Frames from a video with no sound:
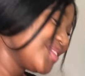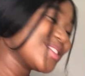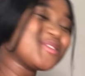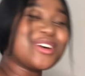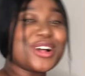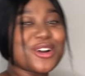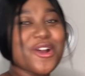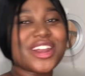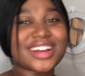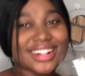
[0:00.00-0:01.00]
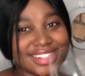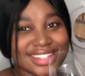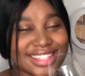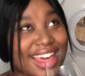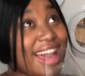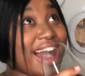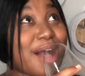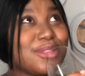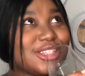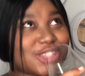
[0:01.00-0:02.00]
Kugo Chronicles.
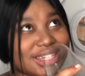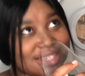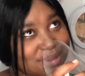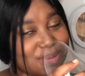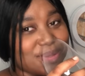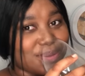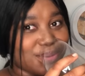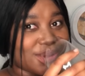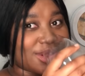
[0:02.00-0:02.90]
I'm not judging you though.